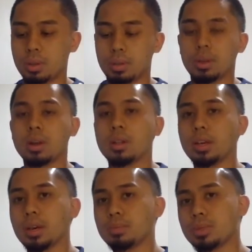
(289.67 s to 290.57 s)
the
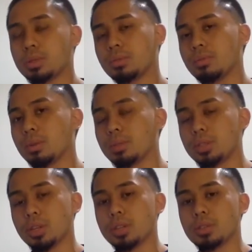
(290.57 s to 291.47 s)
clamps from the
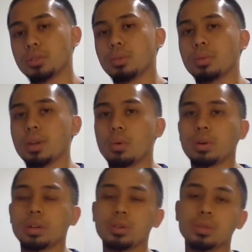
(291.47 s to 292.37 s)
chest tube, and now we're
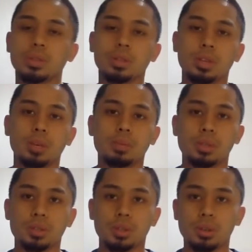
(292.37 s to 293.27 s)
going to use the tape to
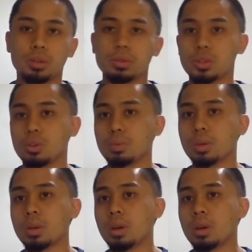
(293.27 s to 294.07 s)
secure the tubing